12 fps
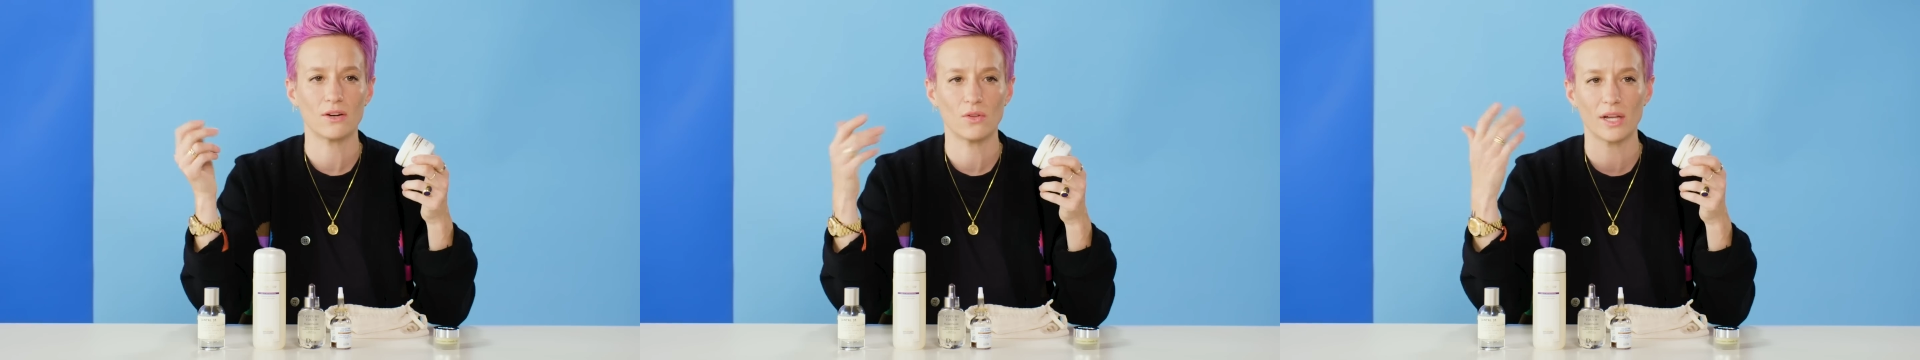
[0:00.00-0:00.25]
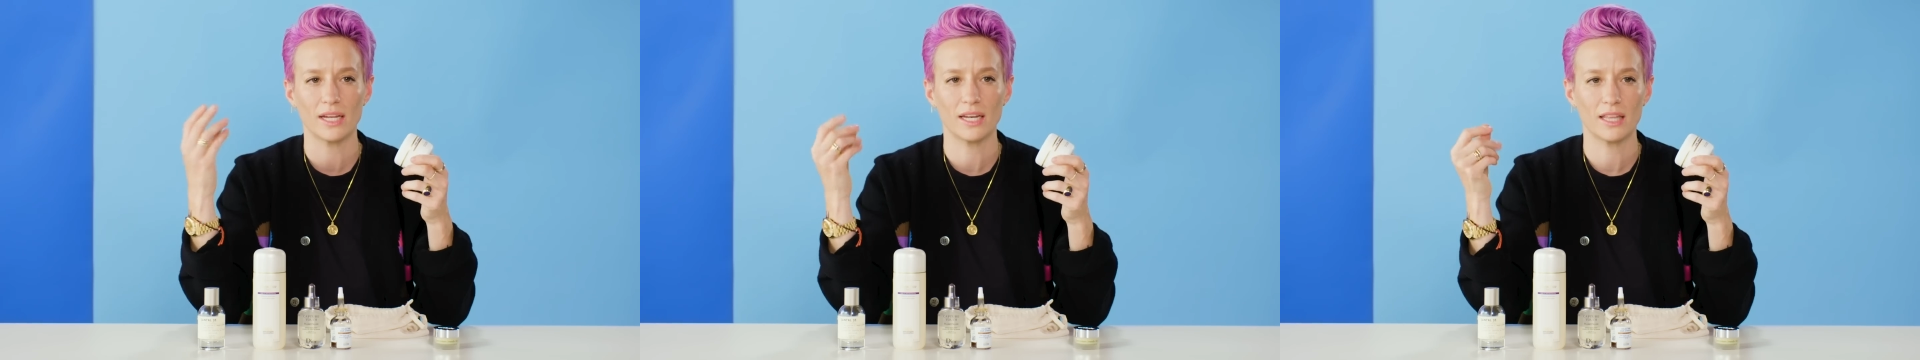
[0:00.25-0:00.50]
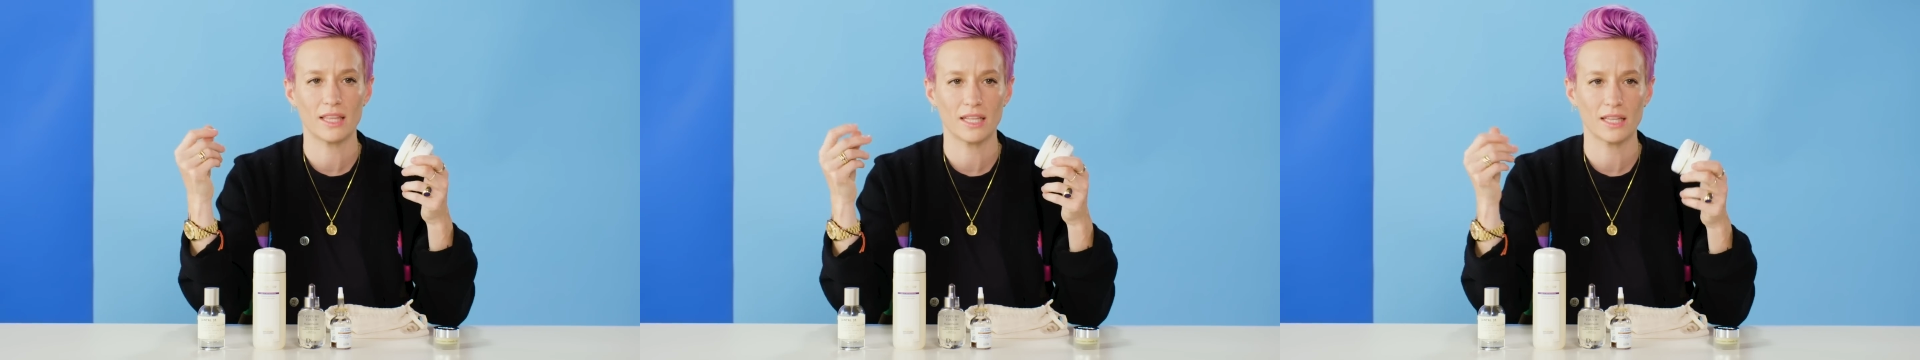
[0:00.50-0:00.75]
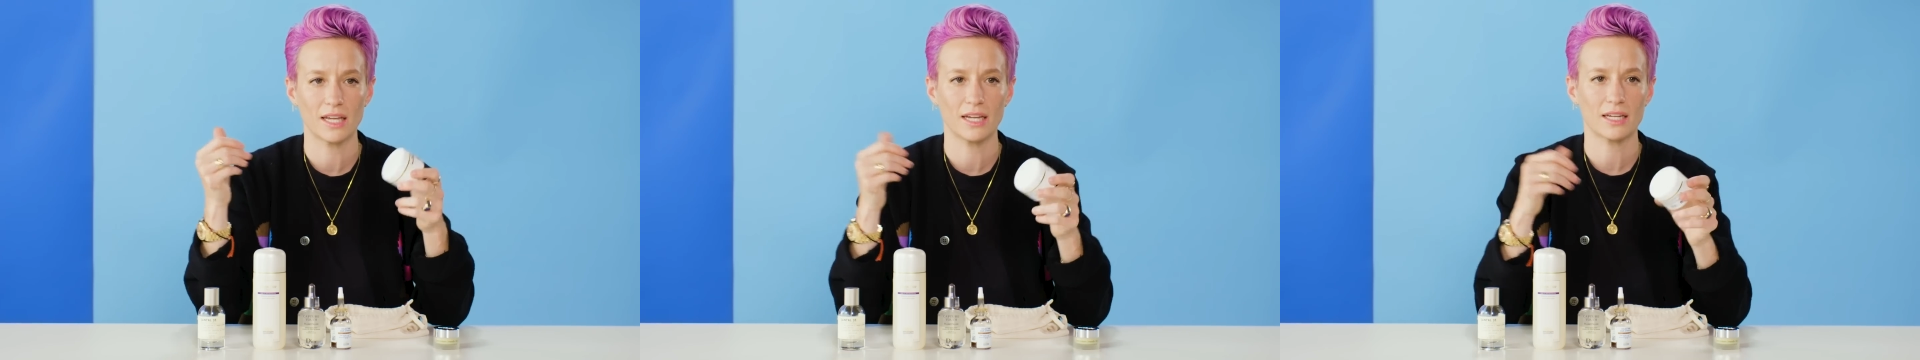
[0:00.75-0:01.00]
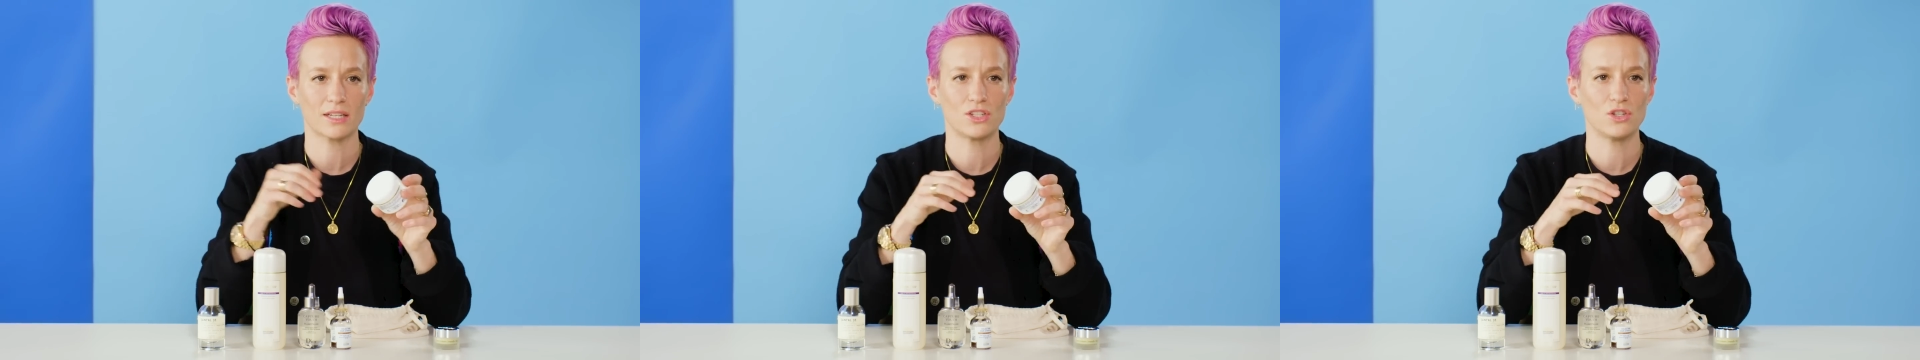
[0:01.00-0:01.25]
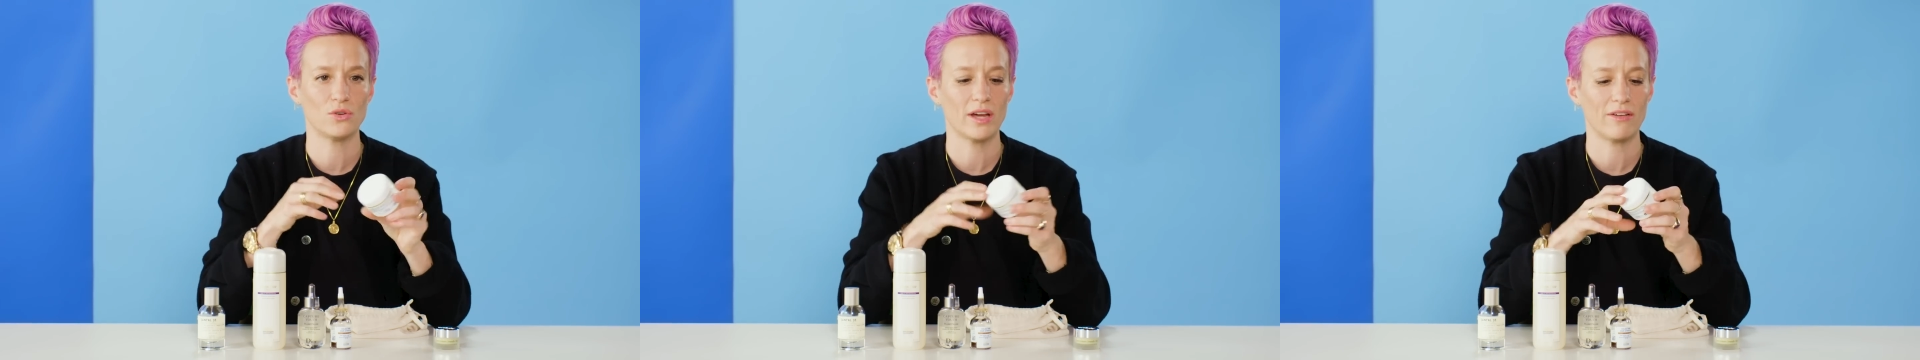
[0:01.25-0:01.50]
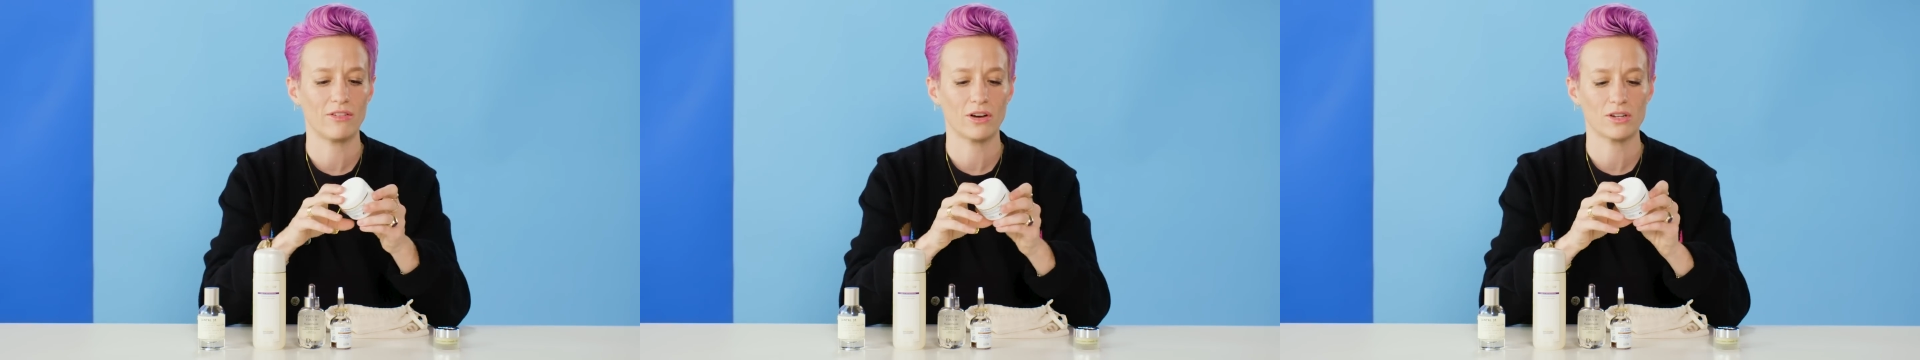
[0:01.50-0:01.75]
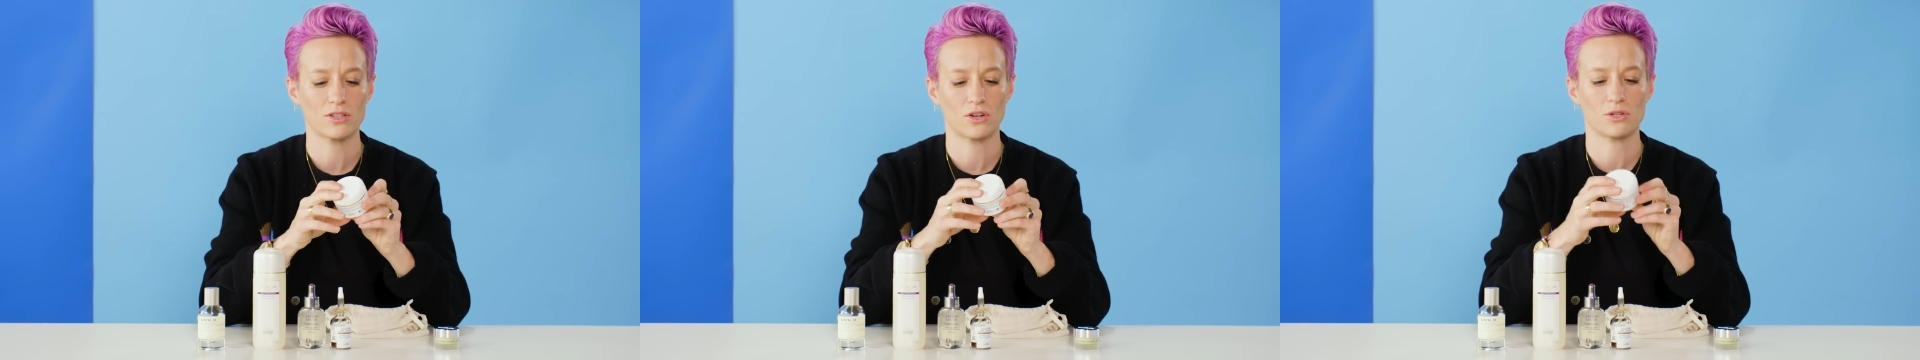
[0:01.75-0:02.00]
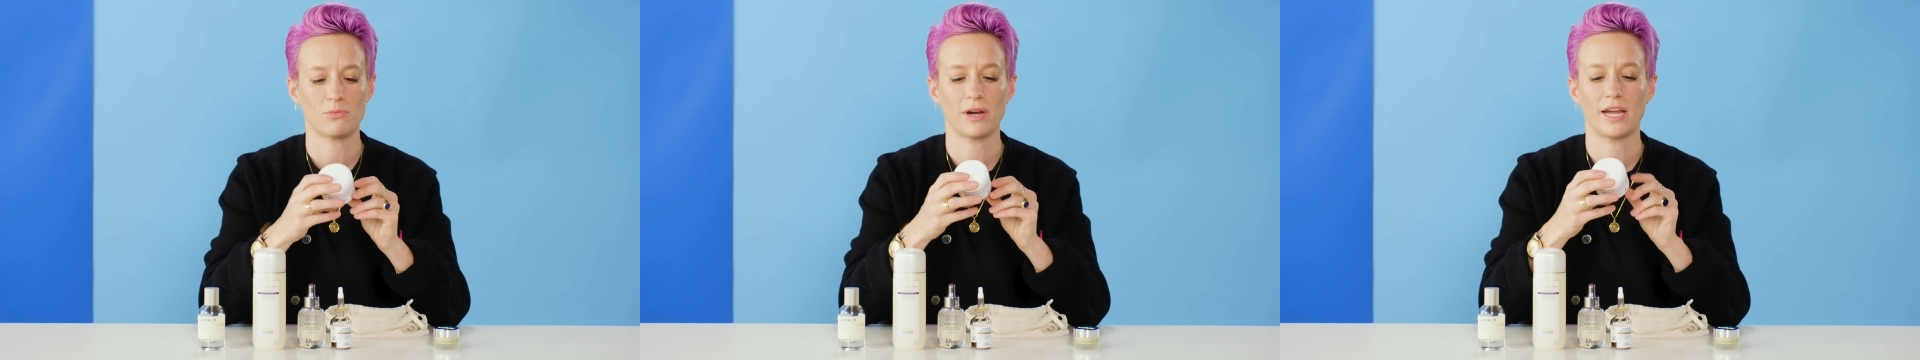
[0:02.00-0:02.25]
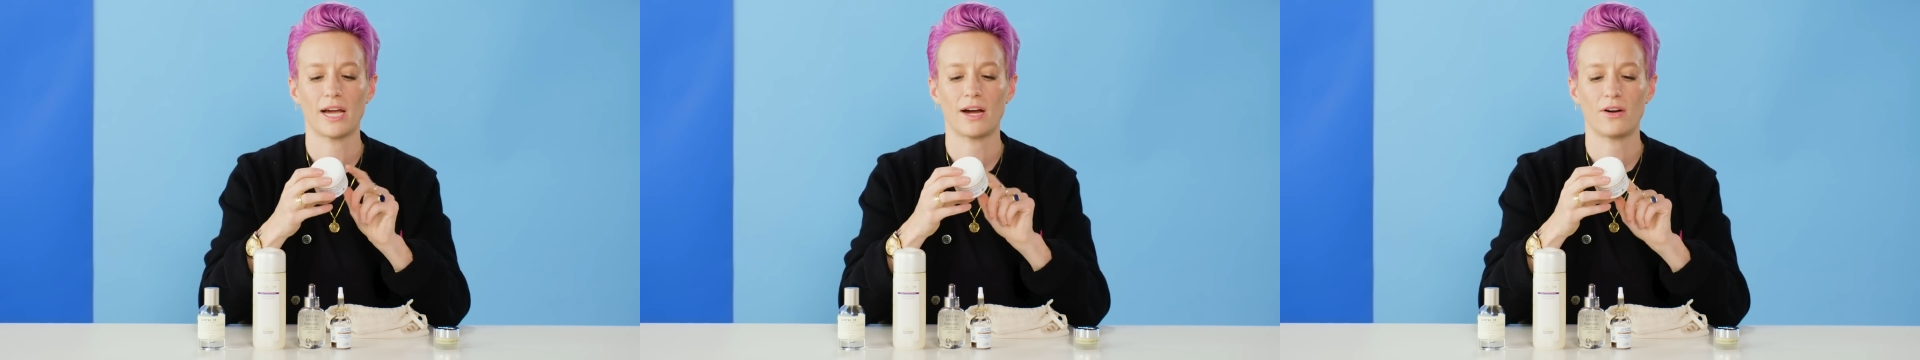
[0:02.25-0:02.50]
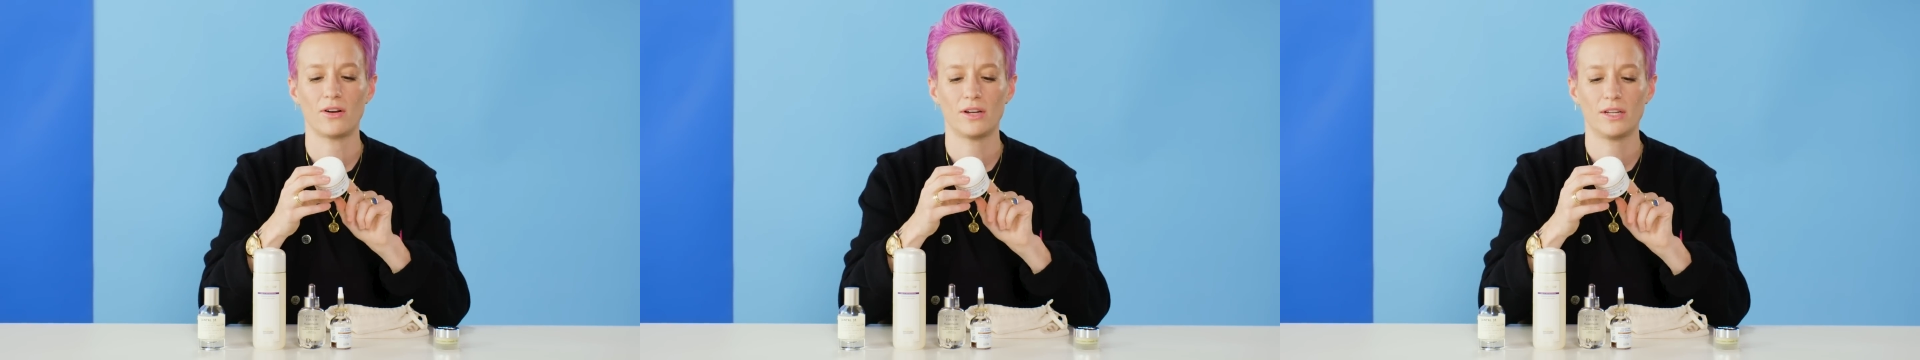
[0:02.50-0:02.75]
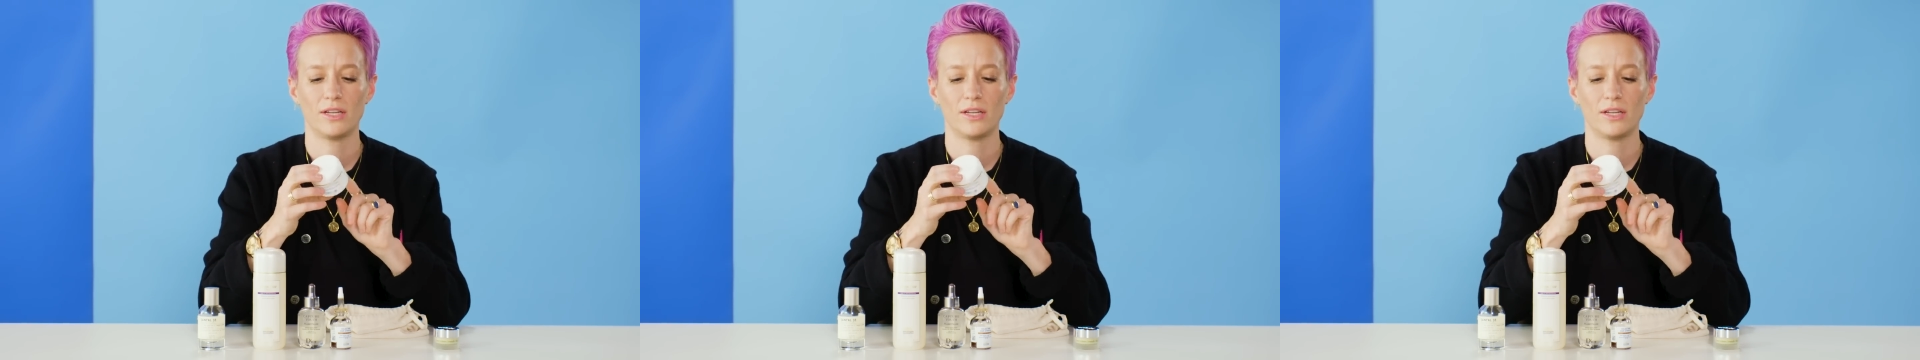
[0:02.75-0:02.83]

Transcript: I don't like anything like too heavy or I start to break out.